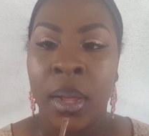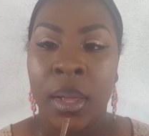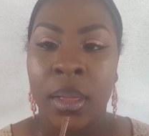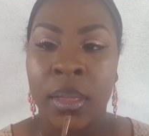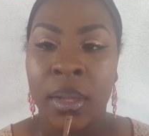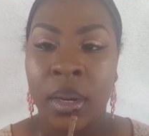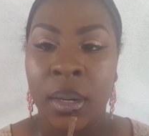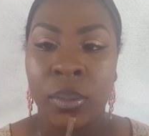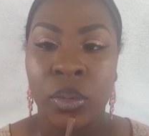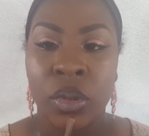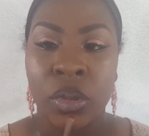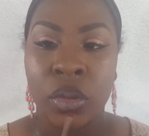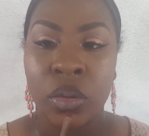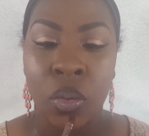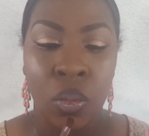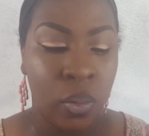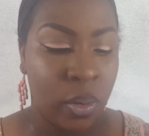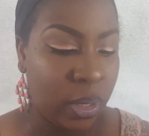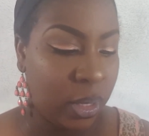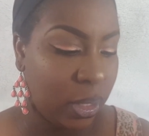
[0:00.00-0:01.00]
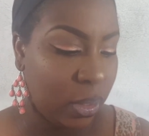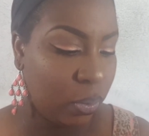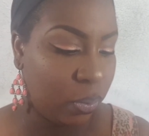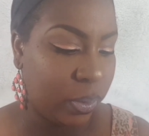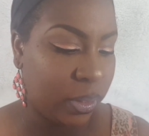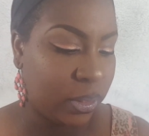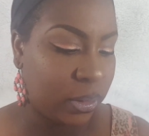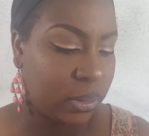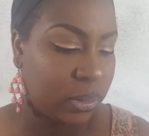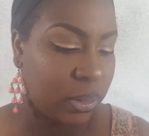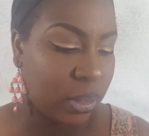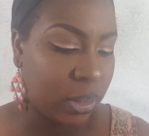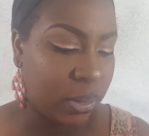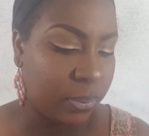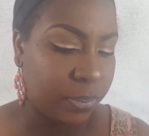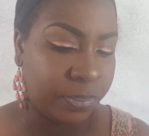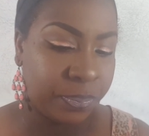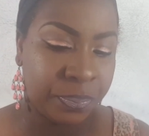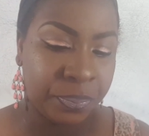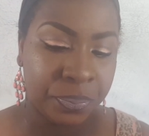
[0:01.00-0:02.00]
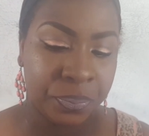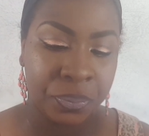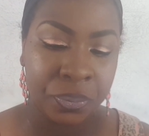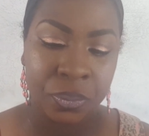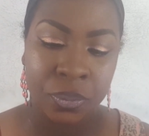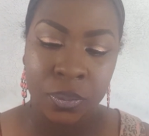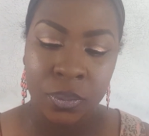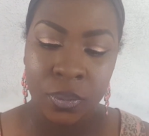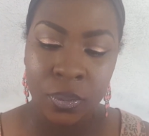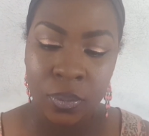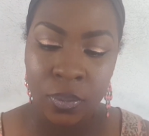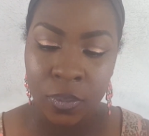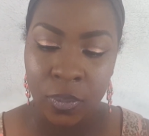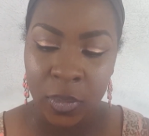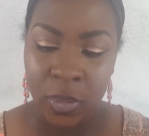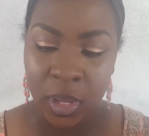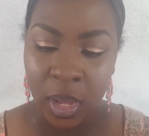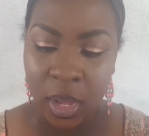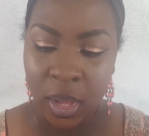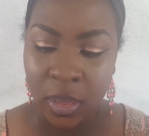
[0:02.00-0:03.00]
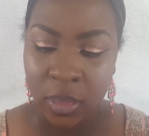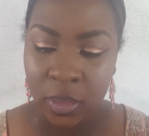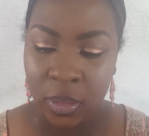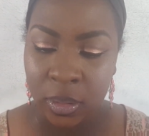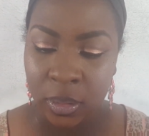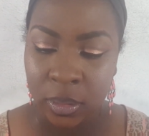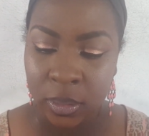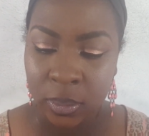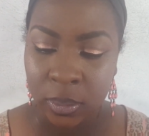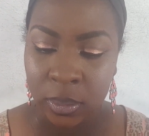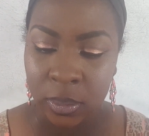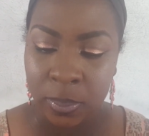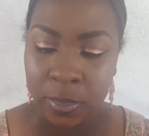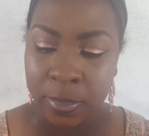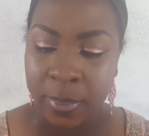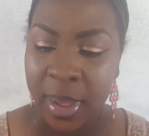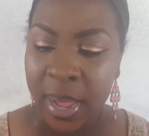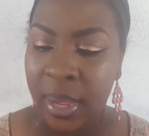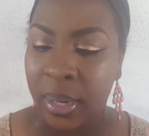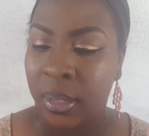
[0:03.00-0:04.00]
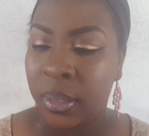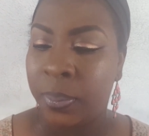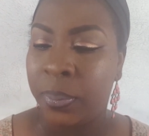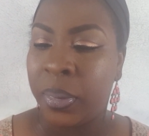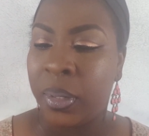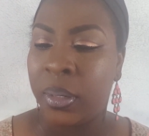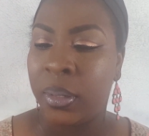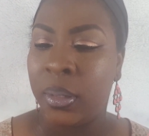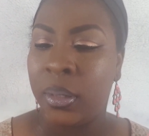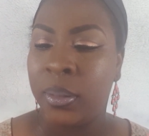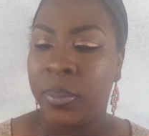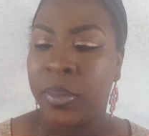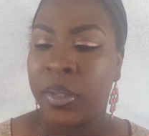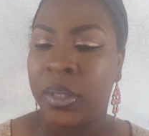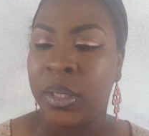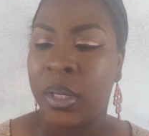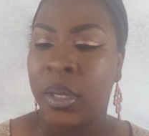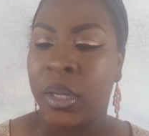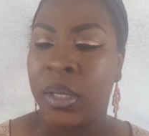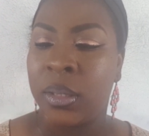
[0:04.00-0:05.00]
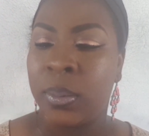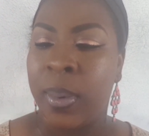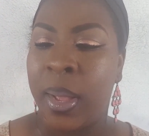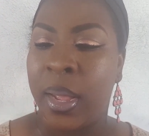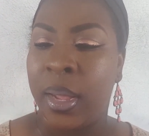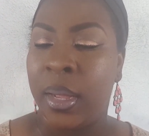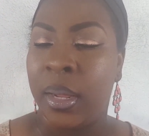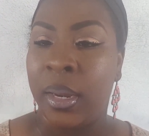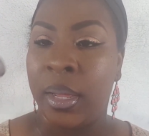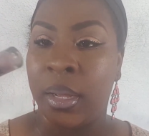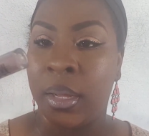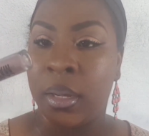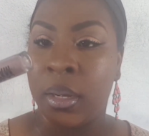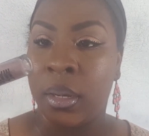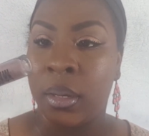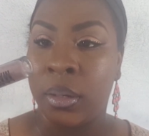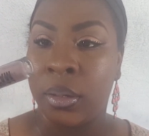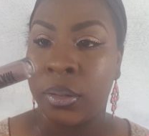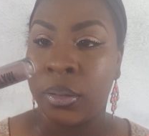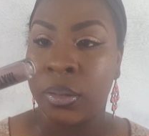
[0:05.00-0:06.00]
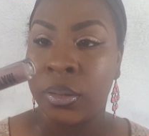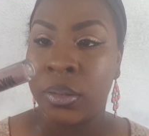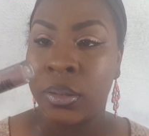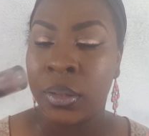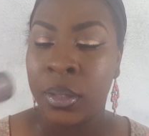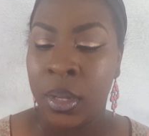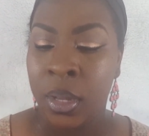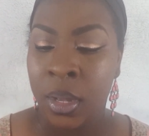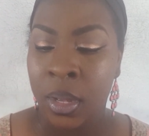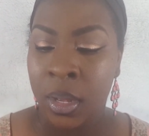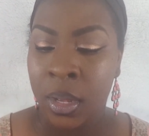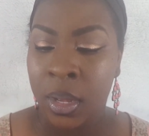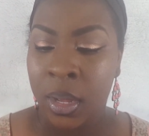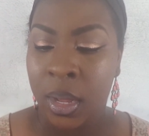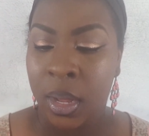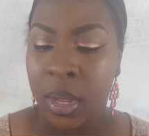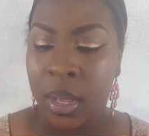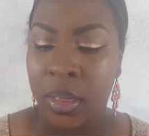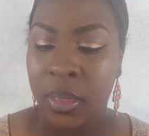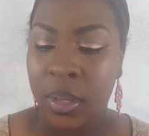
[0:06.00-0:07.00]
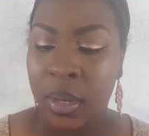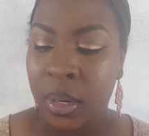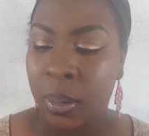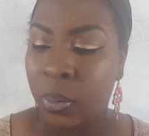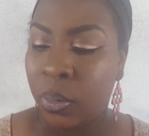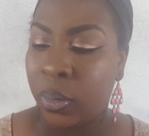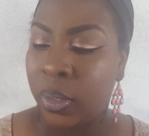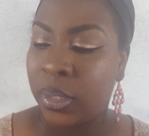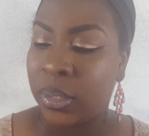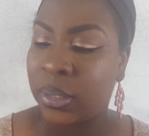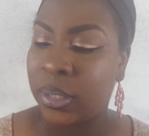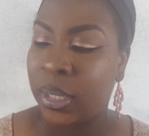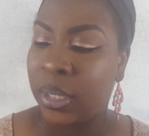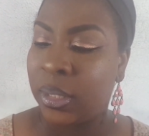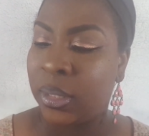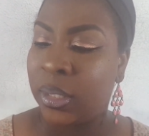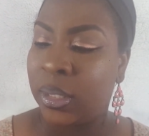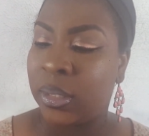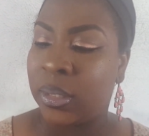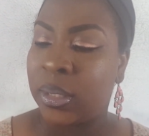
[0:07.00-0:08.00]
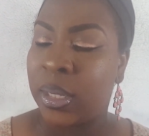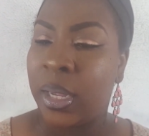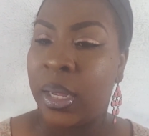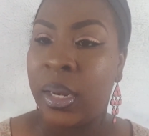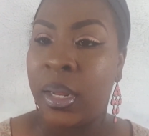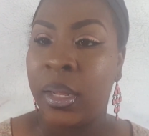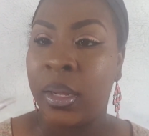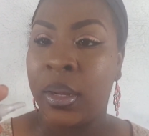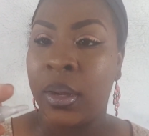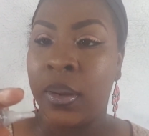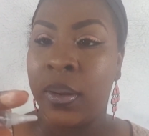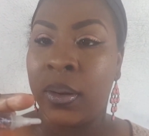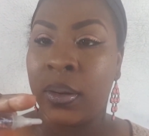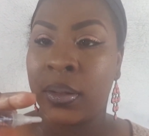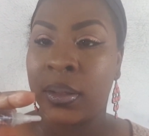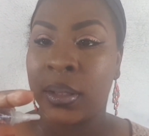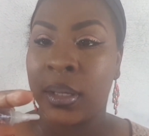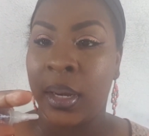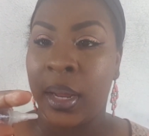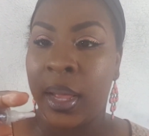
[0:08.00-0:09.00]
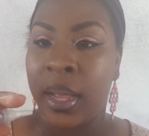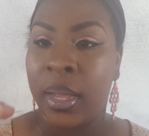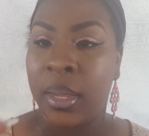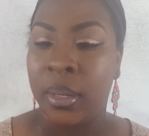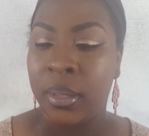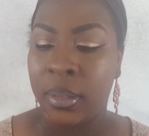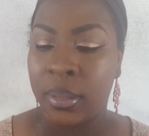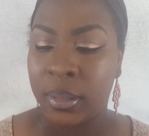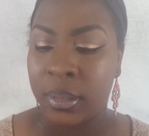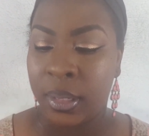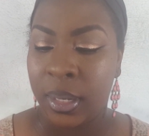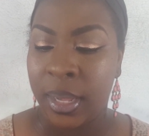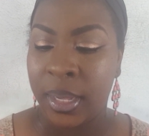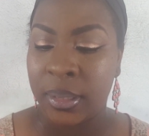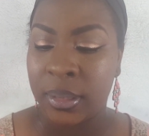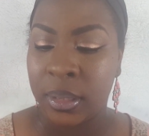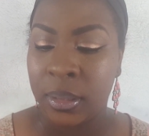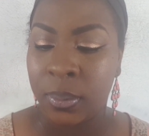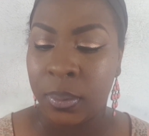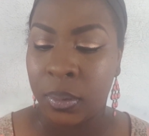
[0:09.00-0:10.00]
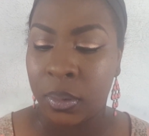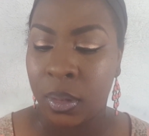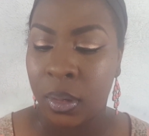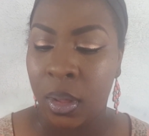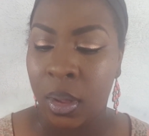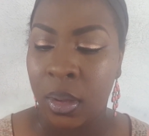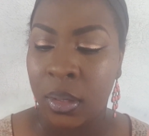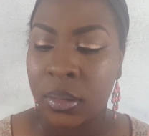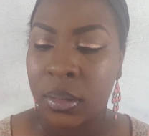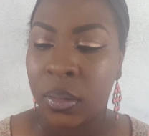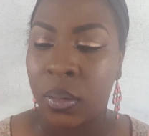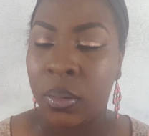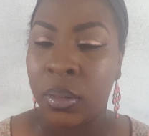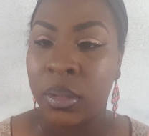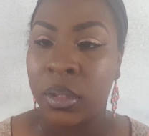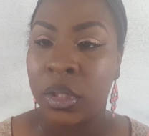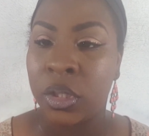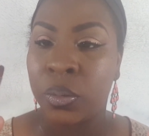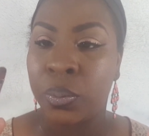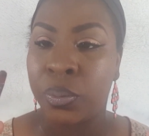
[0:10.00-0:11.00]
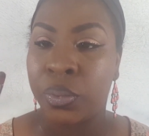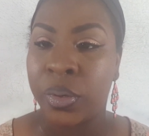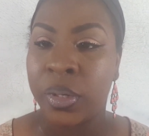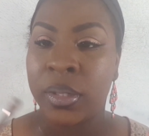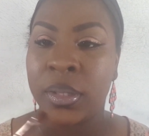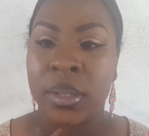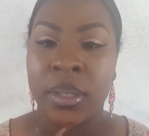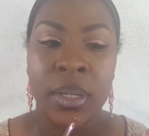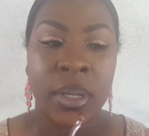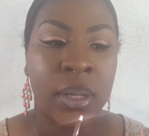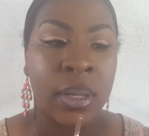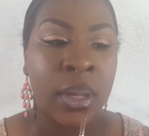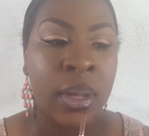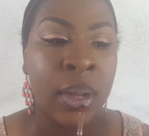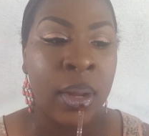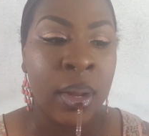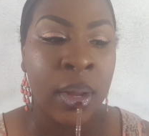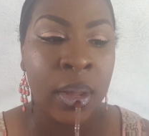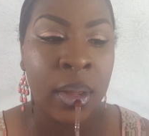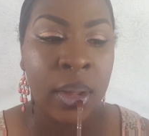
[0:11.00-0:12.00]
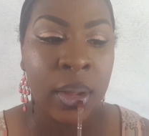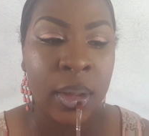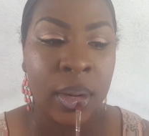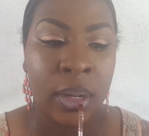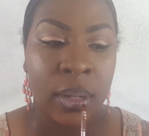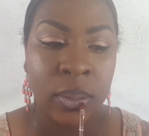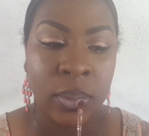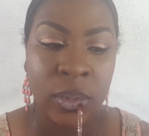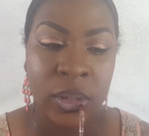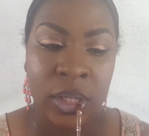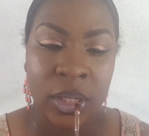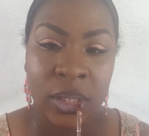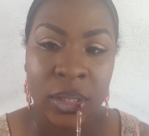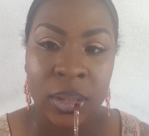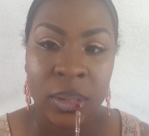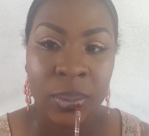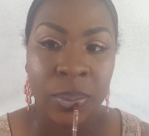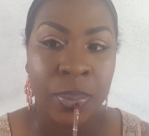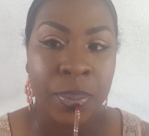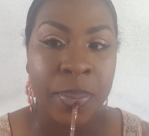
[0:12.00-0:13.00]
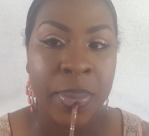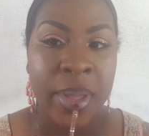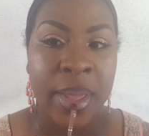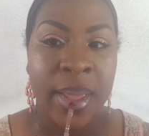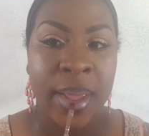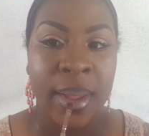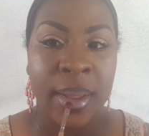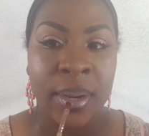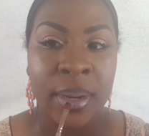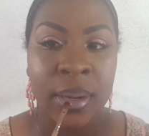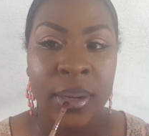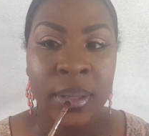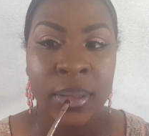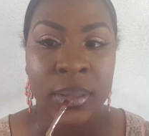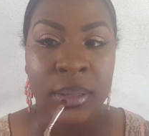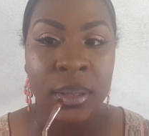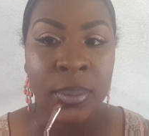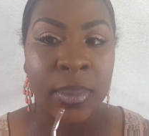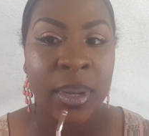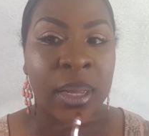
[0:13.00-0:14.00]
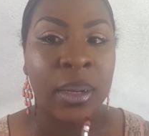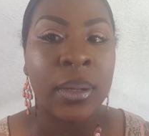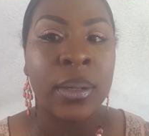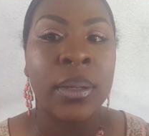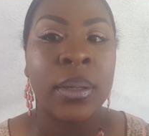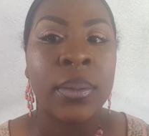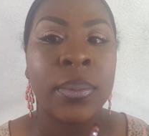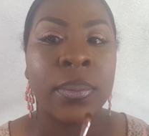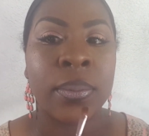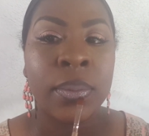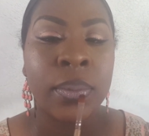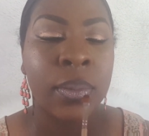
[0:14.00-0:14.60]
and then I'm just going in with some, and the matte lipstick is by LA Colors. And then I'm going to take this LA Colors glass lip gloss on this brush stick, and I'm just patting it into my lip.